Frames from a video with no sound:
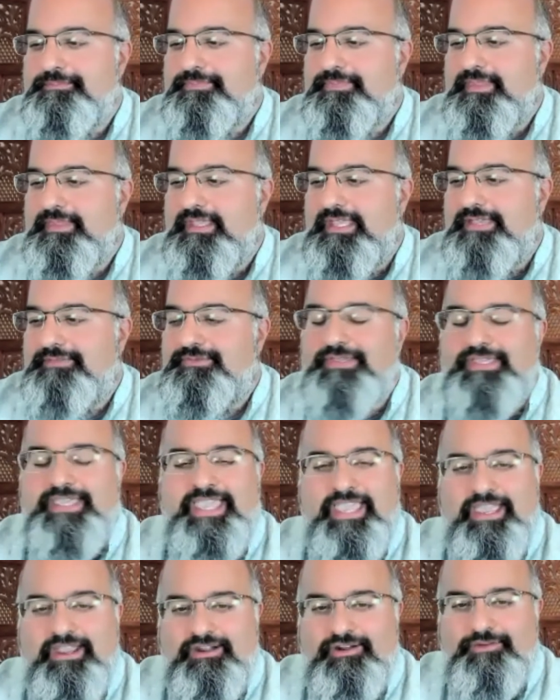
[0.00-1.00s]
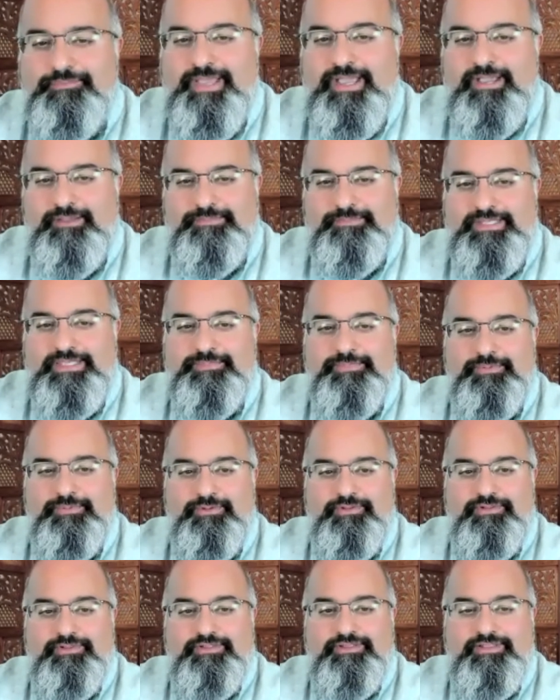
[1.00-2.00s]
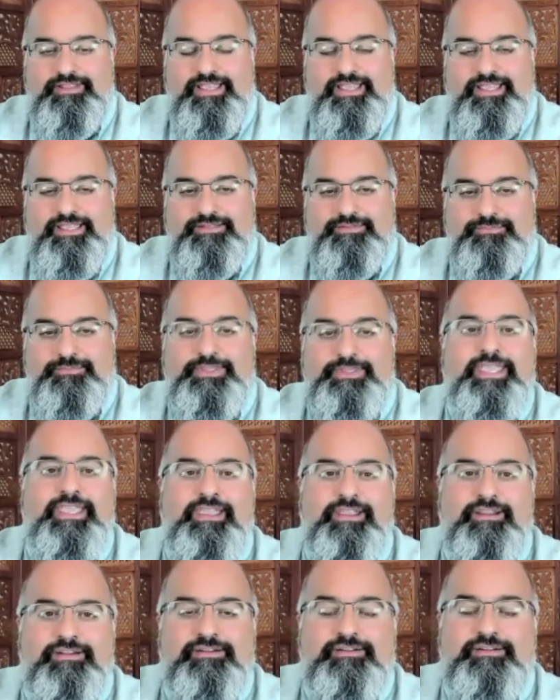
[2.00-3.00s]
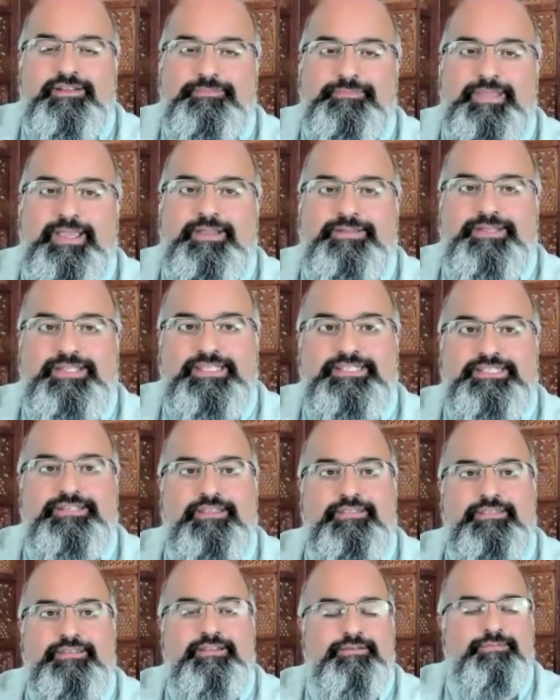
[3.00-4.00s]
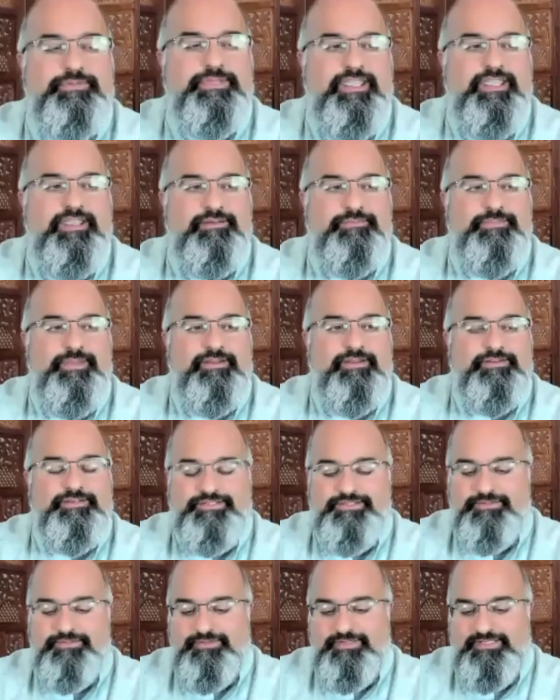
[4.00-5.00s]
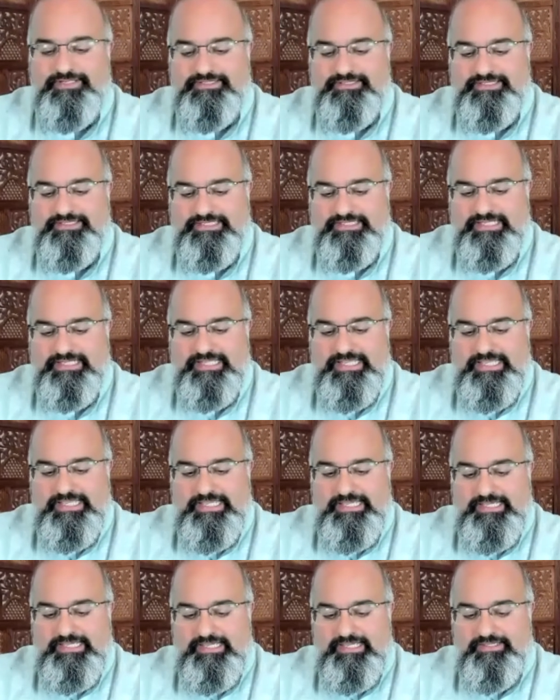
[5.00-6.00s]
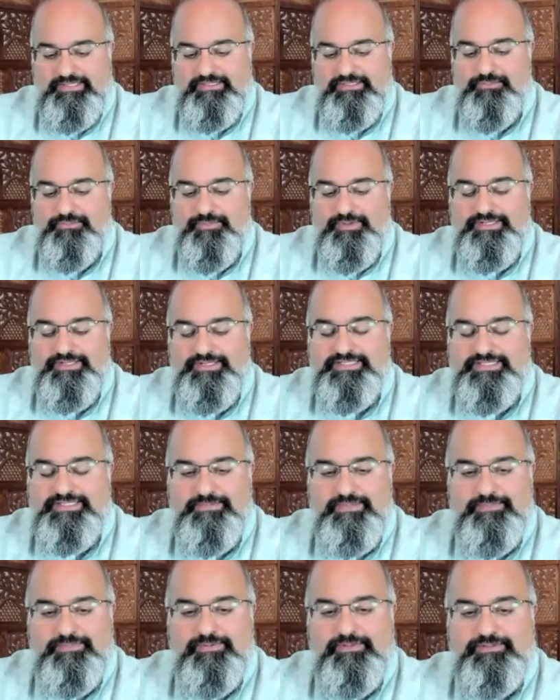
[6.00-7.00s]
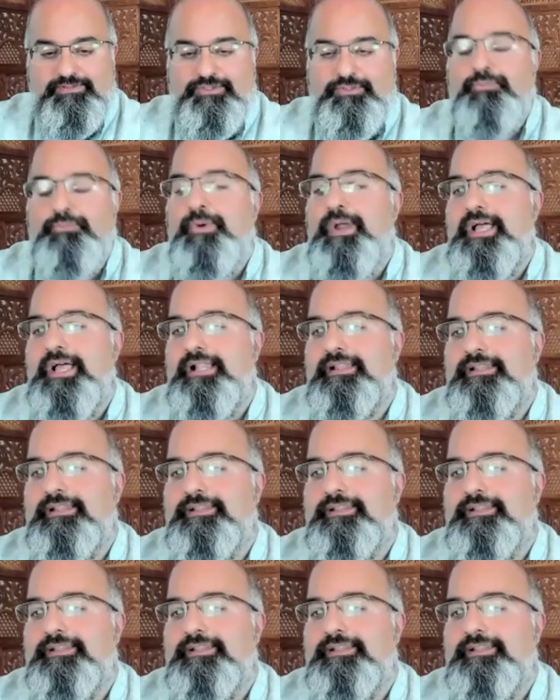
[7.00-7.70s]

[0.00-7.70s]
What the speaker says: If you care about people and we care about each other, we care about our students, you want to see people do well.